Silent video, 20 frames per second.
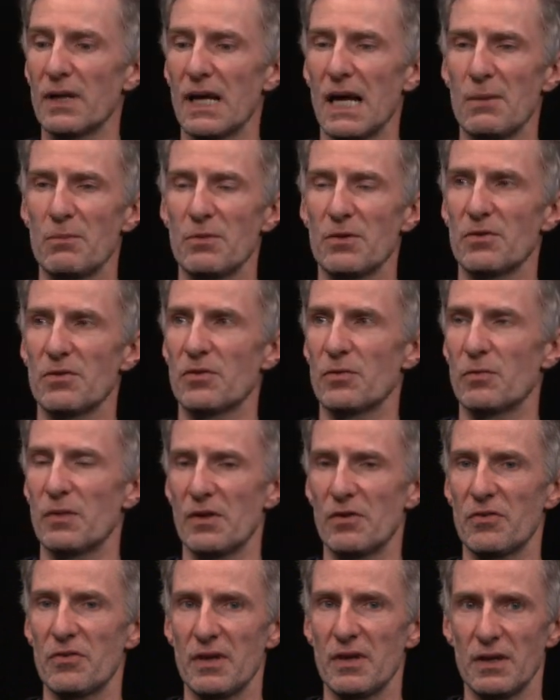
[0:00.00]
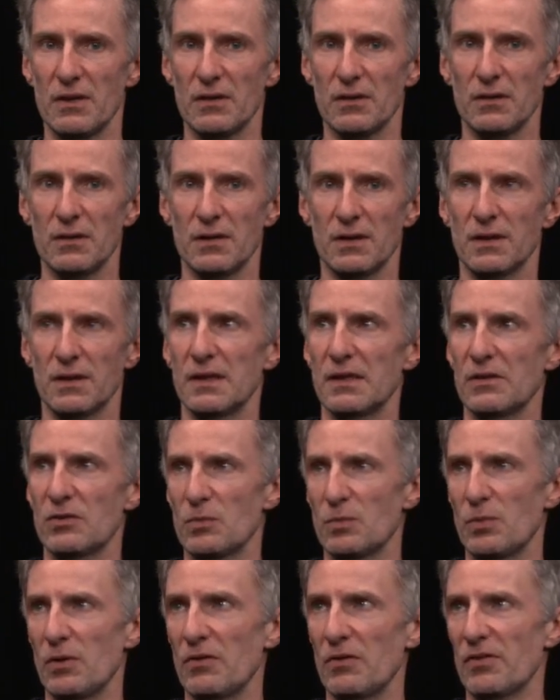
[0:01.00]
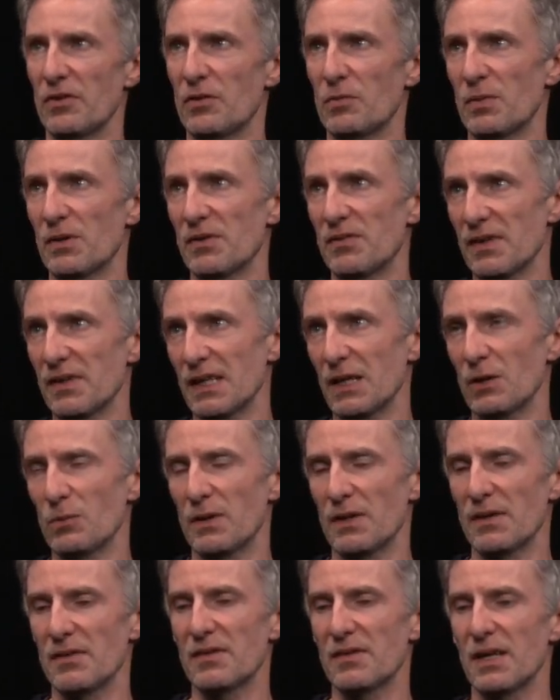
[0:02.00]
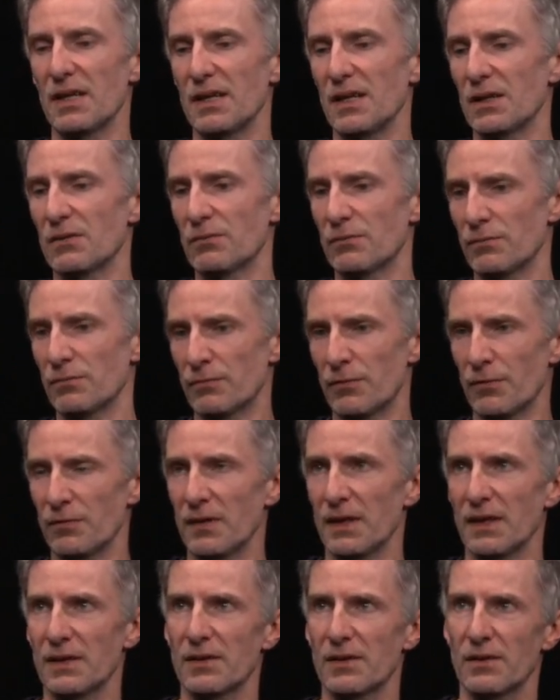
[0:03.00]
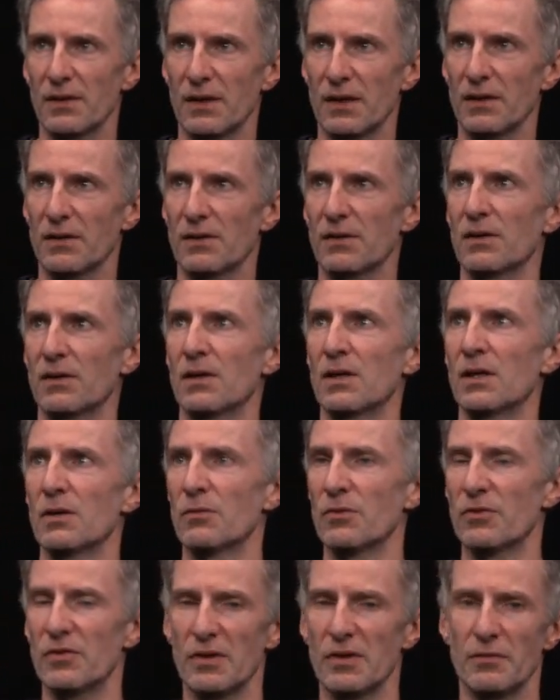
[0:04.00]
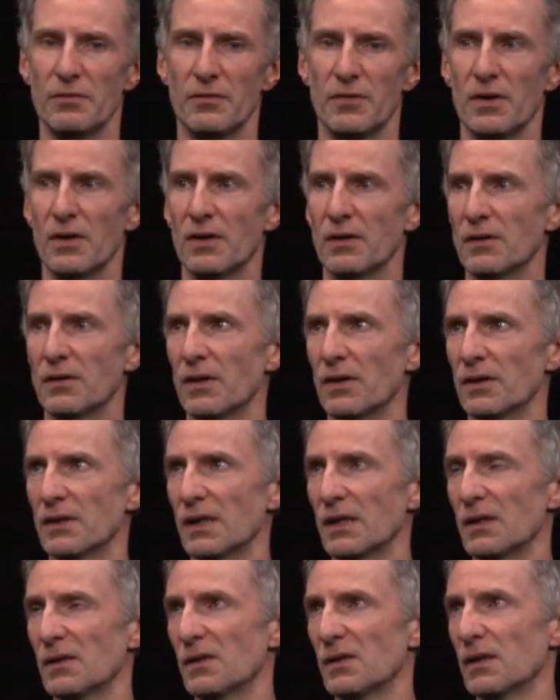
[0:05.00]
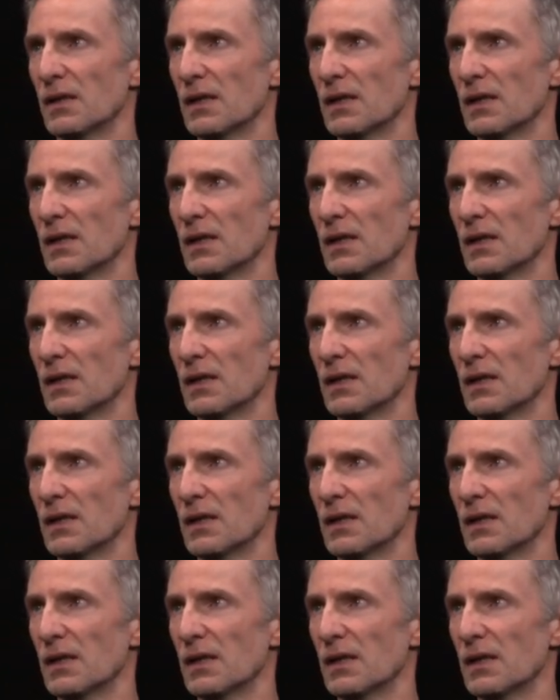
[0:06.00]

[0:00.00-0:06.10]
happens with a single laser pulse that's been sent out by the satellite, reflected and received again.